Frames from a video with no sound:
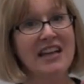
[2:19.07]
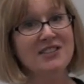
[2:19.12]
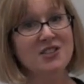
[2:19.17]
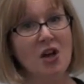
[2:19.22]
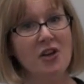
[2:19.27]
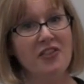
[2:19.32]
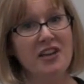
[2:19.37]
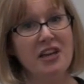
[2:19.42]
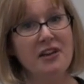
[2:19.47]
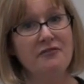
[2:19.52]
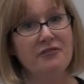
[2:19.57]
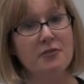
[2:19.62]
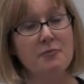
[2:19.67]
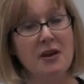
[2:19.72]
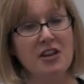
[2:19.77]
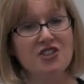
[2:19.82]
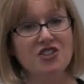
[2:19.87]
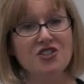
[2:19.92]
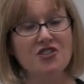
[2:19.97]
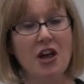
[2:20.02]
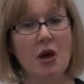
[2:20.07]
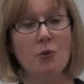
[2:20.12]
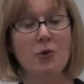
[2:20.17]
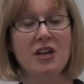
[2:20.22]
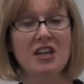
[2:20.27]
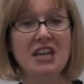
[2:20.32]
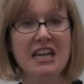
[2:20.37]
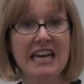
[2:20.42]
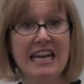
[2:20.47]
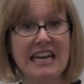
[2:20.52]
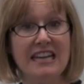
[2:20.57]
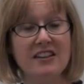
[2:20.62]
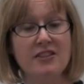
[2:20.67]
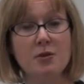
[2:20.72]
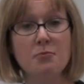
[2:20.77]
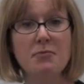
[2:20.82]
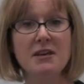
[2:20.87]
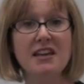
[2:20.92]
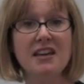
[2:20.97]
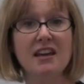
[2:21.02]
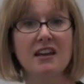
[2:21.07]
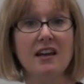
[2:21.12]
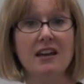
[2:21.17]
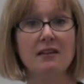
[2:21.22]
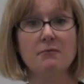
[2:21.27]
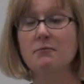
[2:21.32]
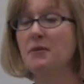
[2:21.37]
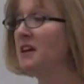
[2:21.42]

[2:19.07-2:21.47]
that's all the information that we need in the beginning,